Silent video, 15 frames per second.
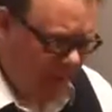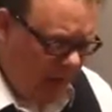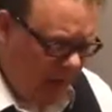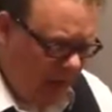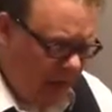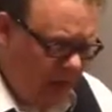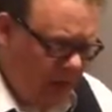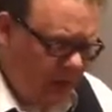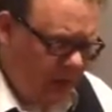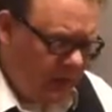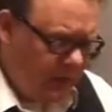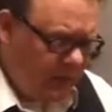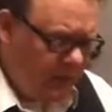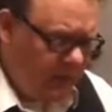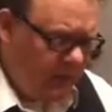
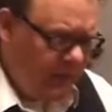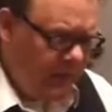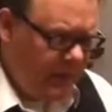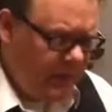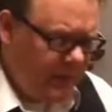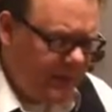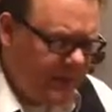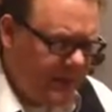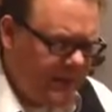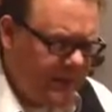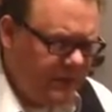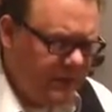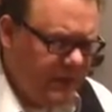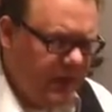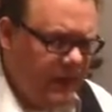So the
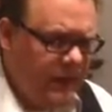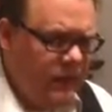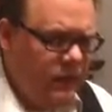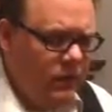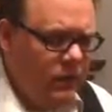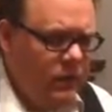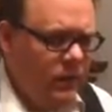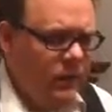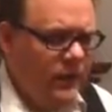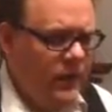basics of tannin are